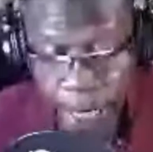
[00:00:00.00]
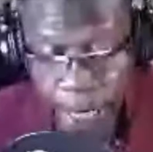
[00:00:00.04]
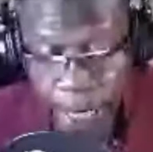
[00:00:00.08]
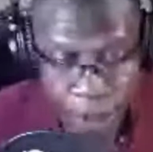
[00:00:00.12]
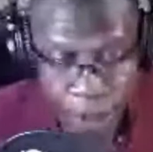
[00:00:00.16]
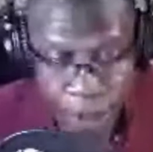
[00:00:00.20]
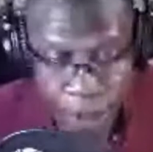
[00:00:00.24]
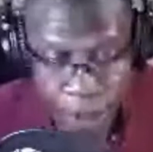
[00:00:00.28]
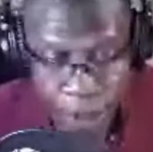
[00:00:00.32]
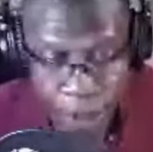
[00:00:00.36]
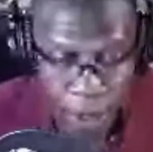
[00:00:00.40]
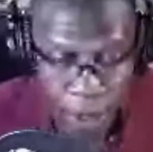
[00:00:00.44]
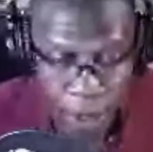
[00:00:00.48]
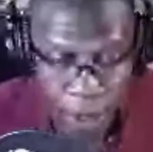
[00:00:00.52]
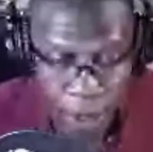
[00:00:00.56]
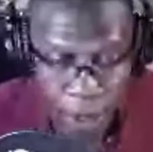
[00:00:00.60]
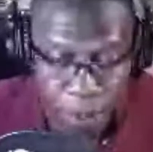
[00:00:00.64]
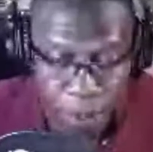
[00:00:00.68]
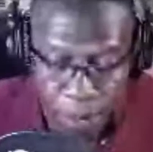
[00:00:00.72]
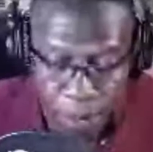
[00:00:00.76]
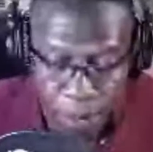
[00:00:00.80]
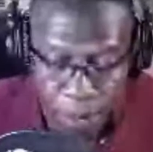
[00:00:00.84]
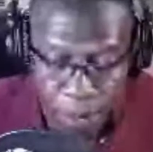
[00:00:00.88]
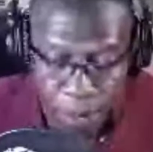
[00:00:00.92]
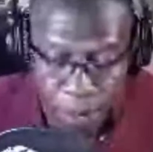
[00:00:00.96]
to me.
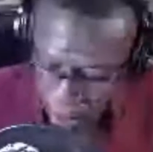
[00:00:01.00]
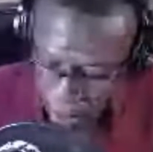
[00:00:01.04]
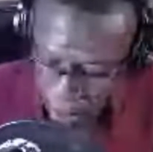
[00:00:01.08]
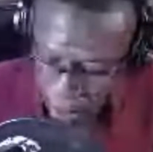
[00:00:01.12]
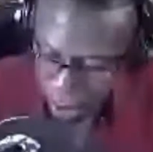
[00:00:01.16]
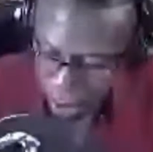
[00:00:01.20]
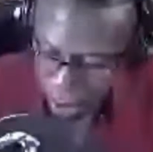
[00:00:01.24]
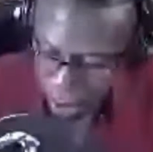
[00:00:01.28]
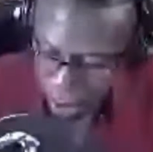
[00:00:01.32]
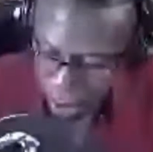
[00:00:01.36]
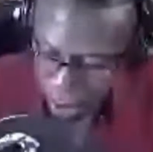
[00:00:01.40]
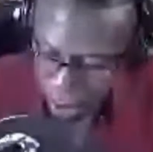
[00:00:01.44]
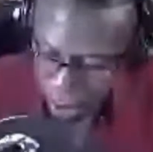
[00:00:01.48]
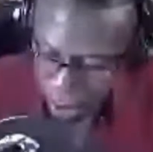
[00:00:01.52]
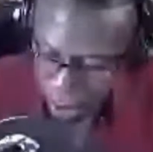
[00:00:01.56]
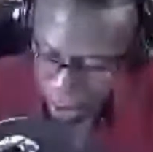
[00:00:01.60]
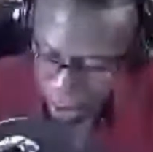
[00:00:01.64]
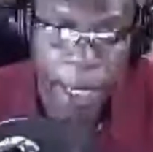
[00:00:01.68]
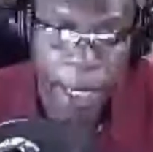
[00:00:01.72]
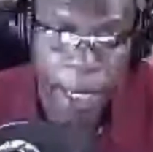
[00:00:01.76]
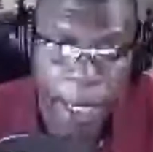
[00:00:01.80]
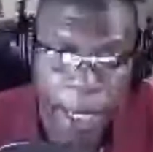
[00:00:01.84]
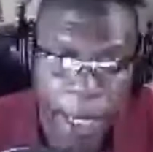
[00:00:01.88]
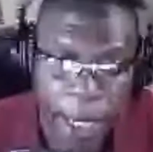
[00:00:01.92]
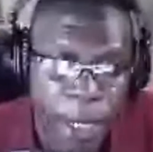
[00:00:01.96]

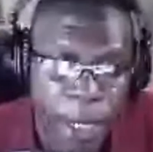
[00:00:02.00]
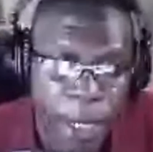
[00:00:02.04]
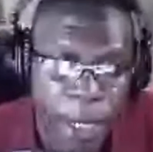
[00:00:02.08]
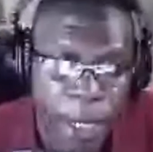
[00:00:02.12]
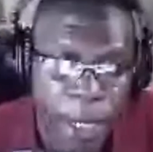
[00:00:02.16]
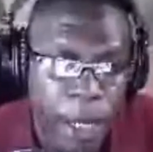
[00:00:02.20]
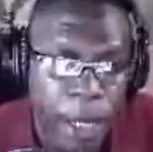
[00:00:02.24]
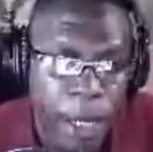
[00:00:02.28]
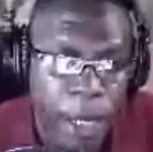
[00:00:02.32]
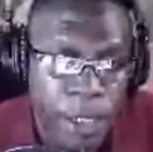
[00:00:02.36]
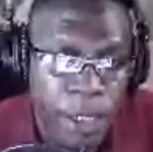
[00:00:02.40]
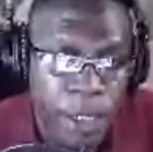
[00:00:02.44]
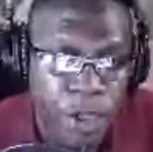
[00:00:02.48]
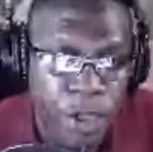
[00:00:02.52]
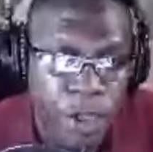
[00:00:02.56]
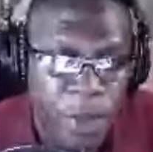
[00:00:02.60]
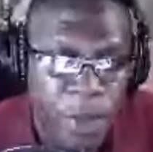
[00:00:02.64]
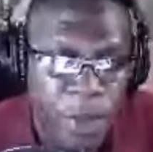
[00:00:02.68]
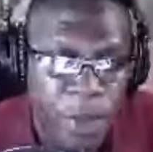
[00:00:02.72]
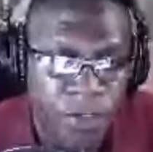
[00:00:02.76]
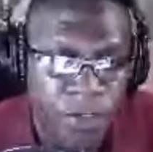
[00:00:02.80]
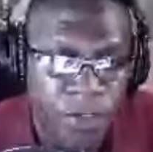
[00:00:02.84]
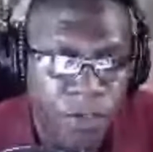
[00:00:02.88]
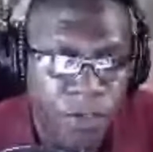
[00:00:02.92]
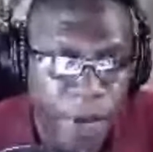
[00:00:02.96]
And to be
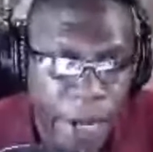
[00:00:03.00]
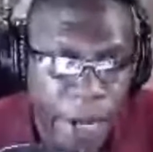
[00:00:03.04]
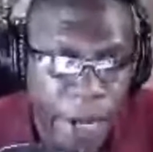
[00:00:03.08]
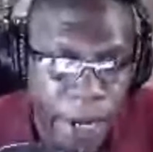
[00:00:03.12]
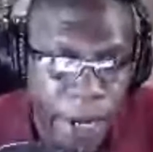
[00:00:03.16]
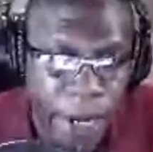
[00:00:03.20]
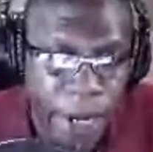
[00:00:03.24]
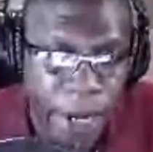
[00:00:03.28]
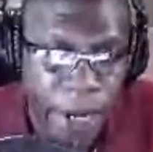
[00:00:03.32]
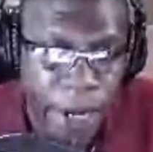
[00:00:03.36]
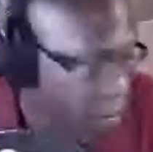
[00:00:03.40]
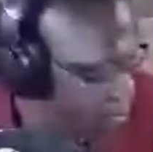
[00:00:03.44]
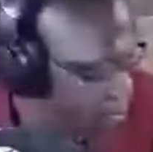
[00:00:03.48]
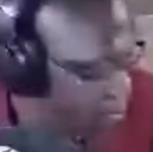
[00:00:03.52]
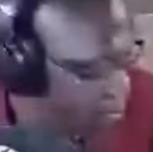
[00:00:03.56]
fair,